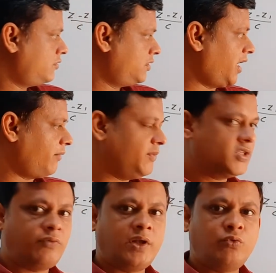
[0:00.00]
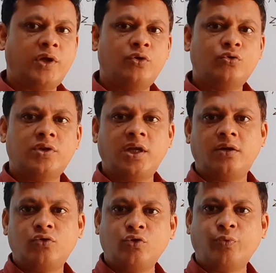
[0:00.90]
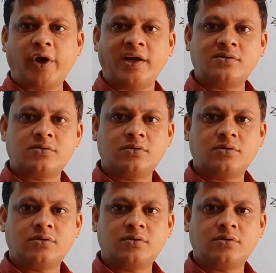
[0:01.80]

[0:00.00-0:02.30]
That means when we know the 2 points